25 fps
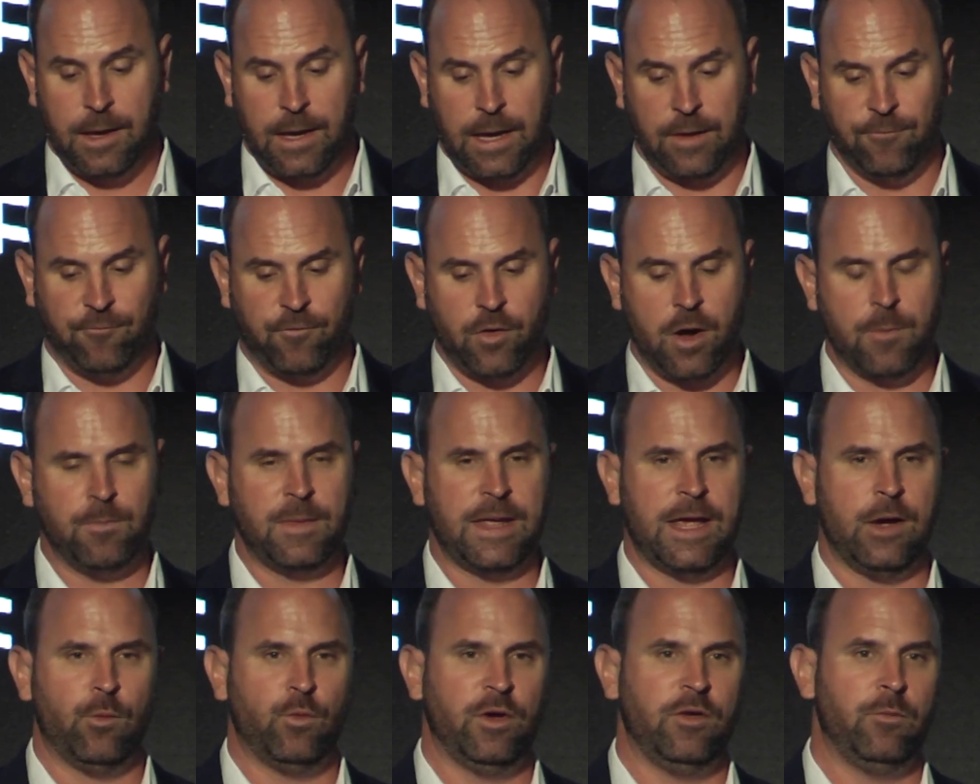And from
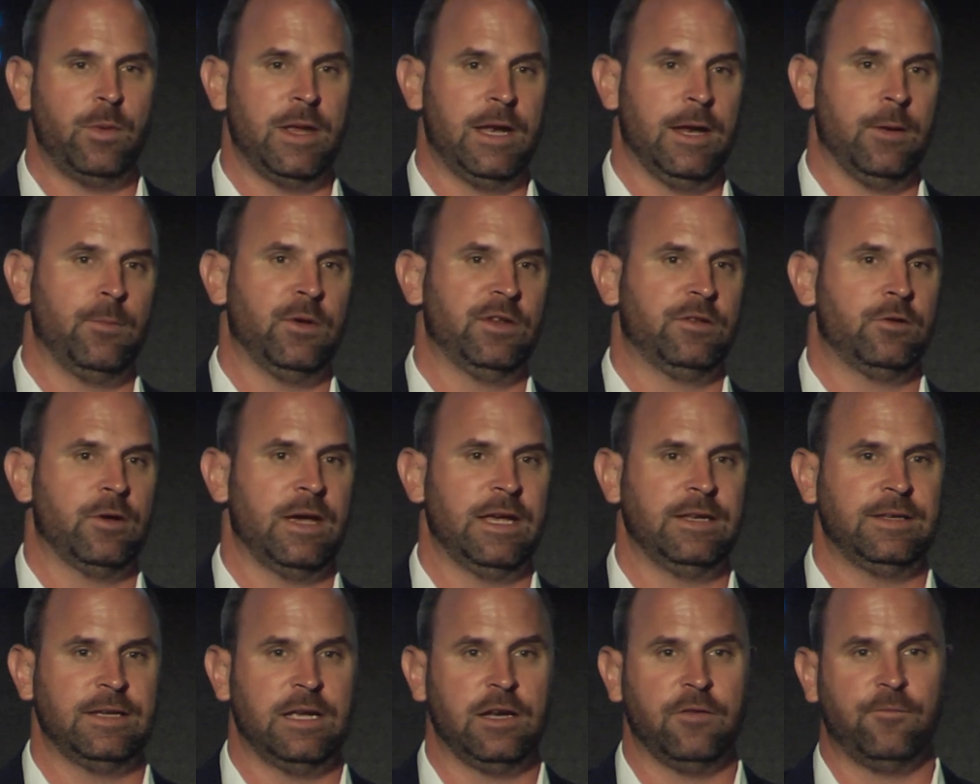that, we've been able to
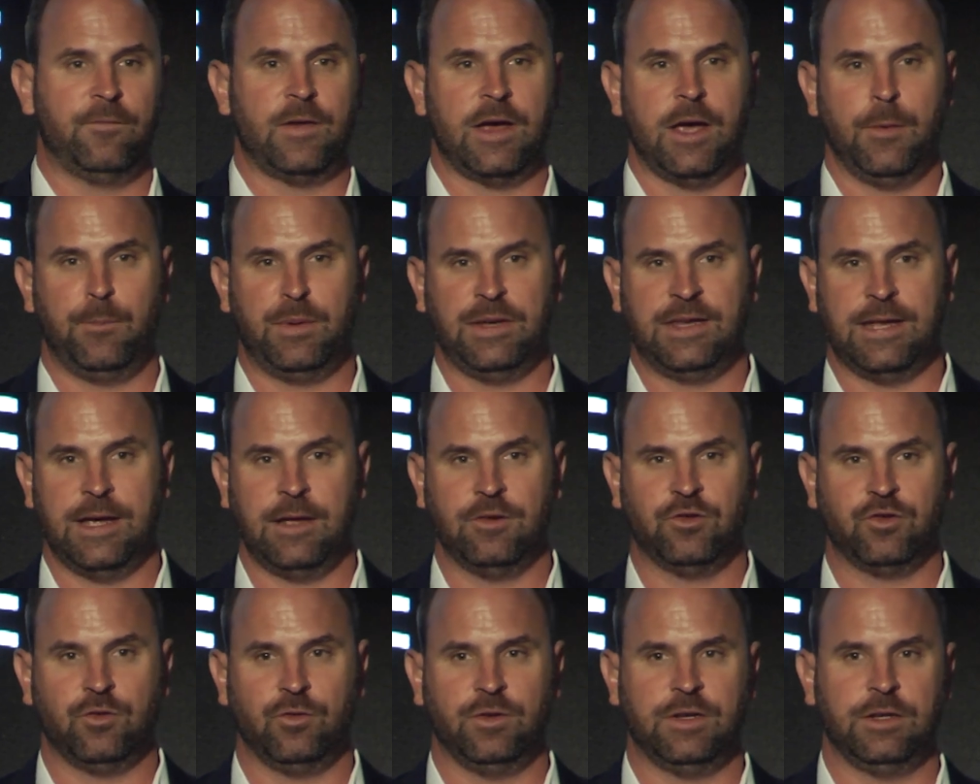identify
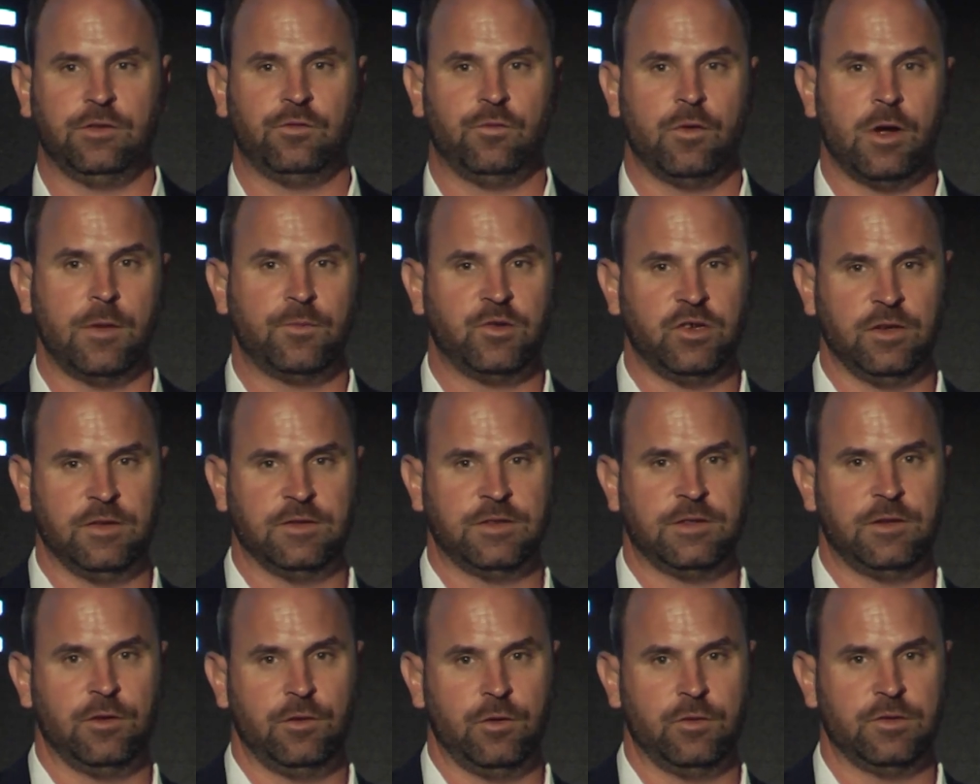potential
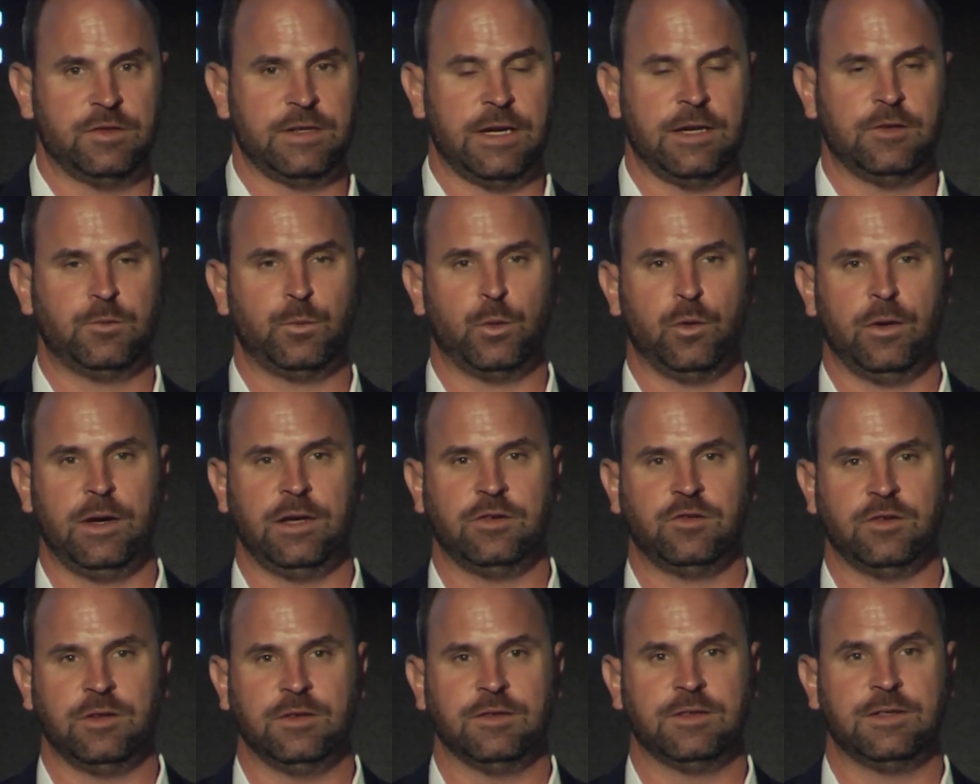disruptions to those
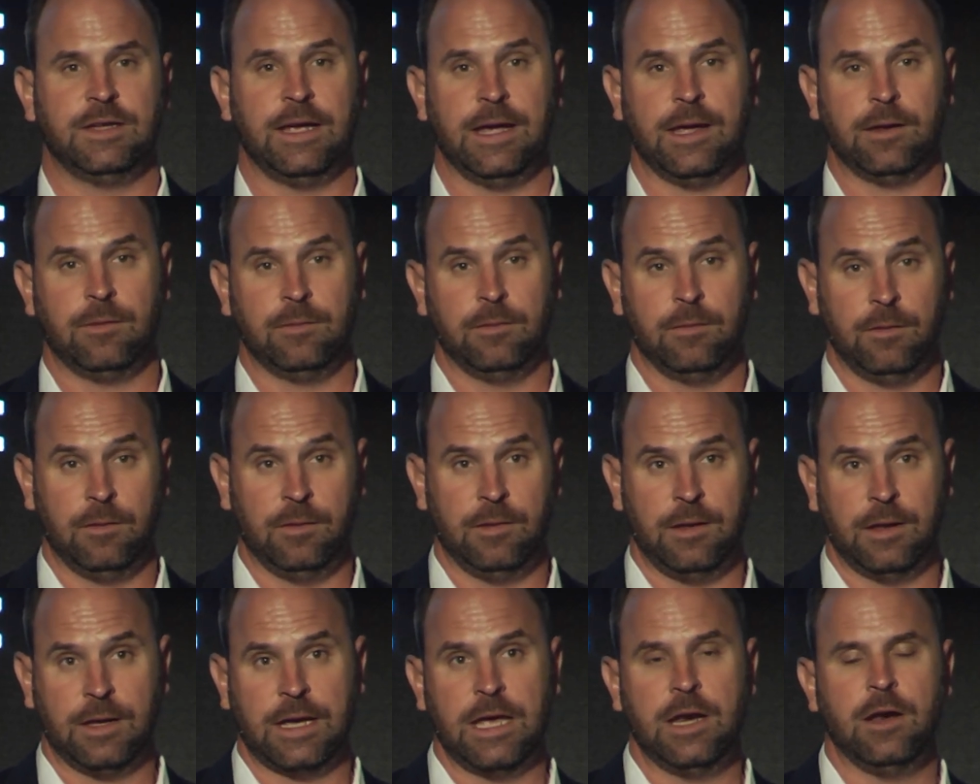aspirations that
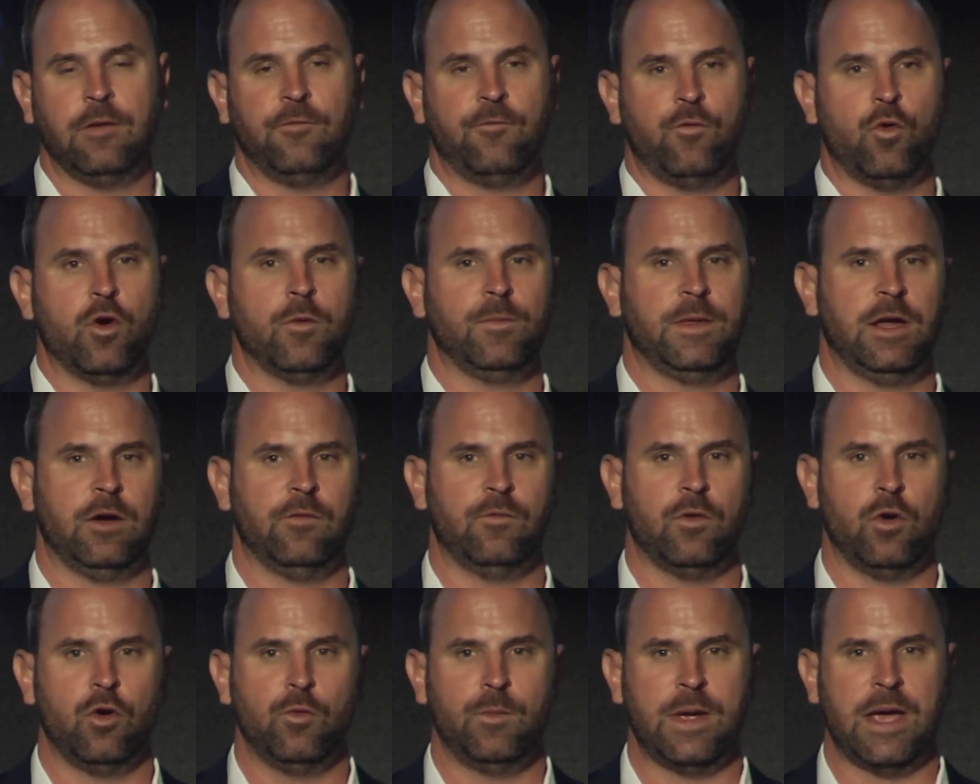can inform their
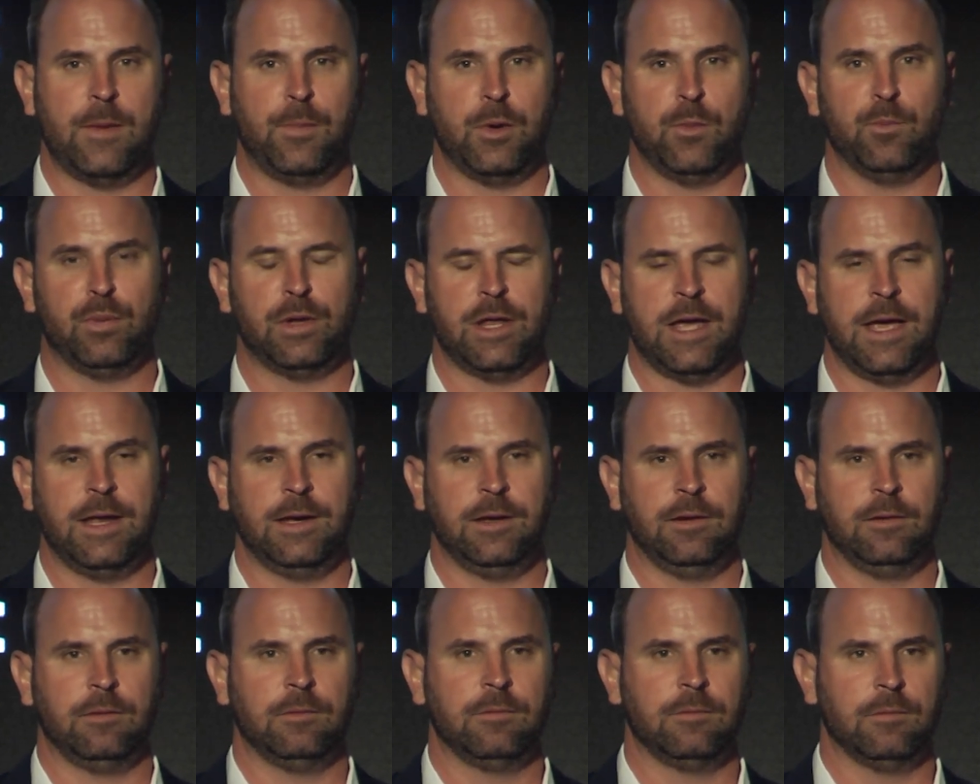roadmap and
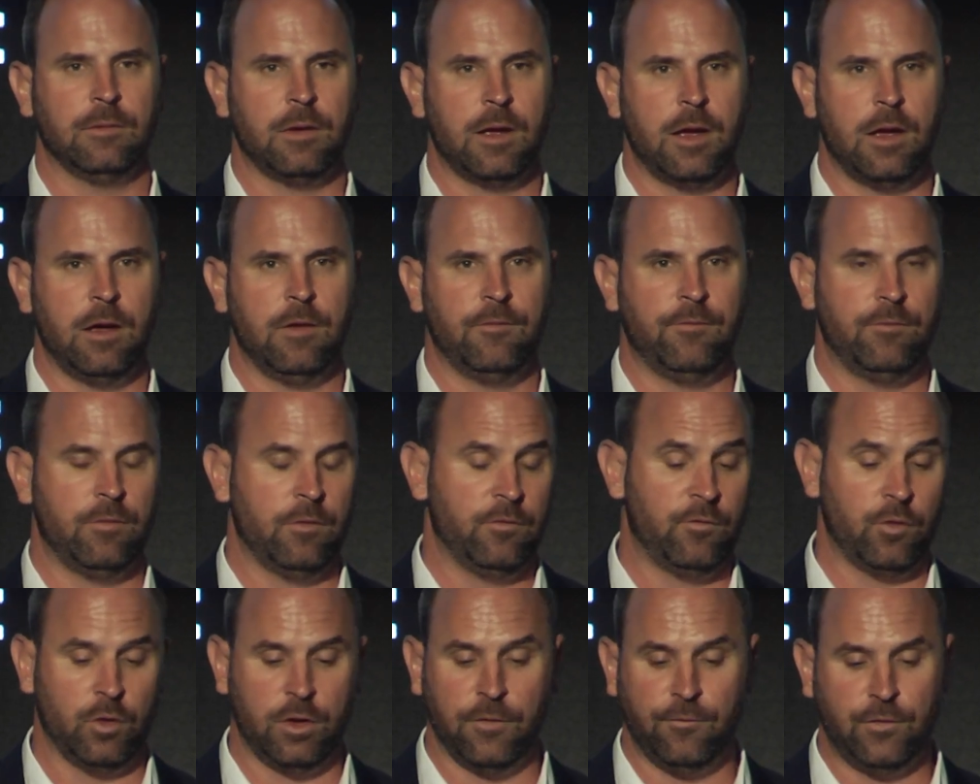planning uh,
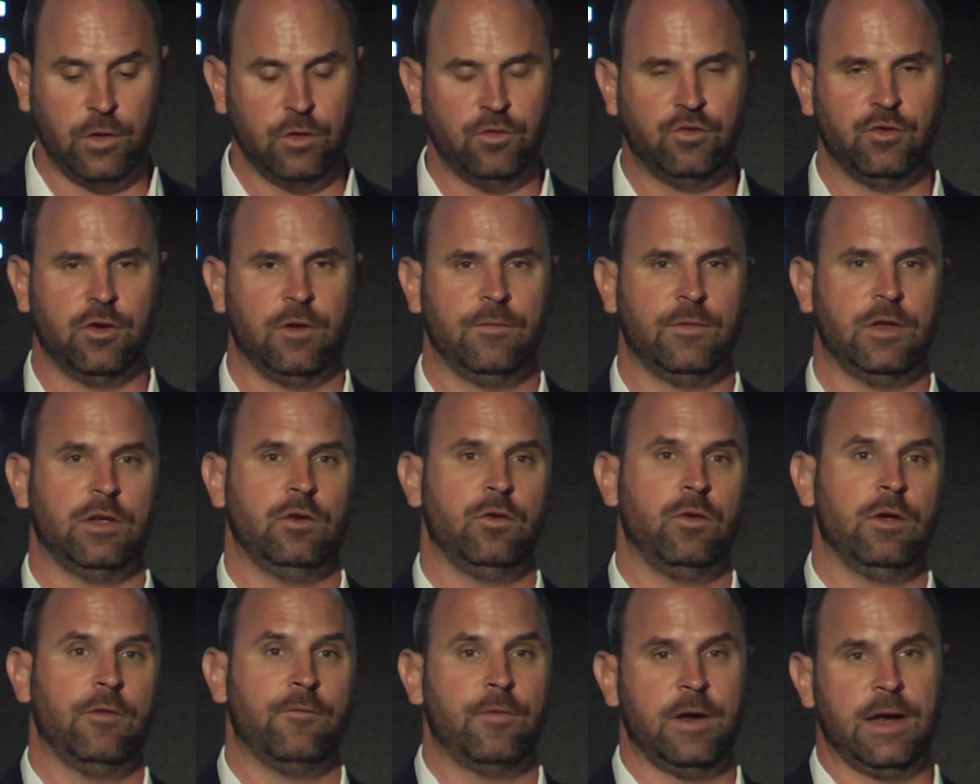for the future of the
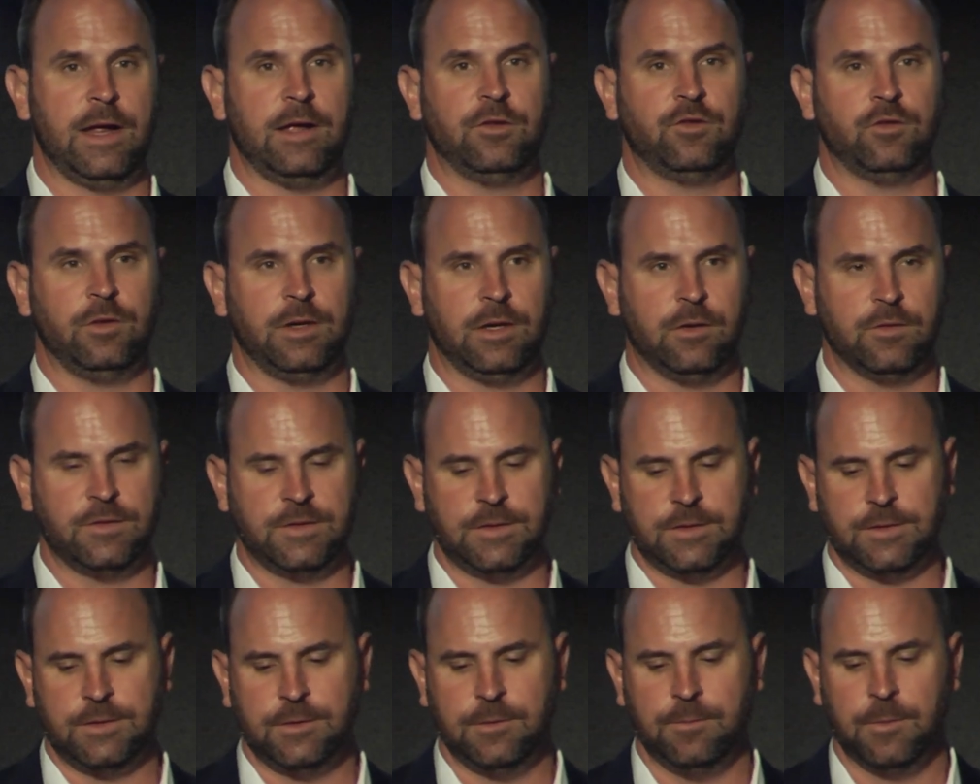UAE financial
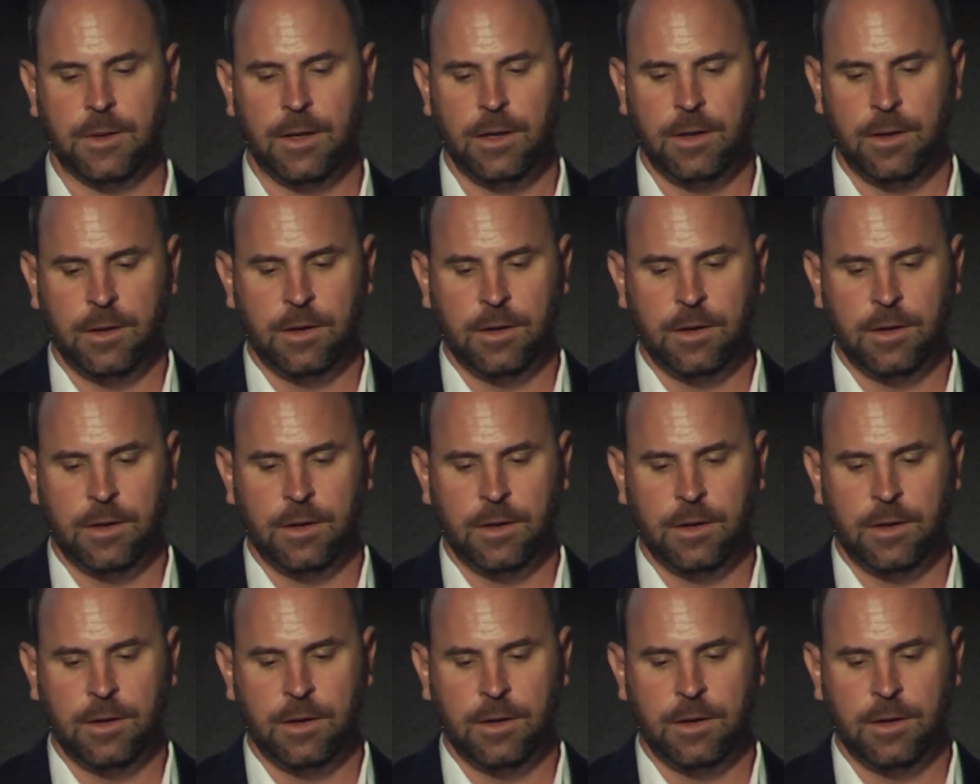ecosystem.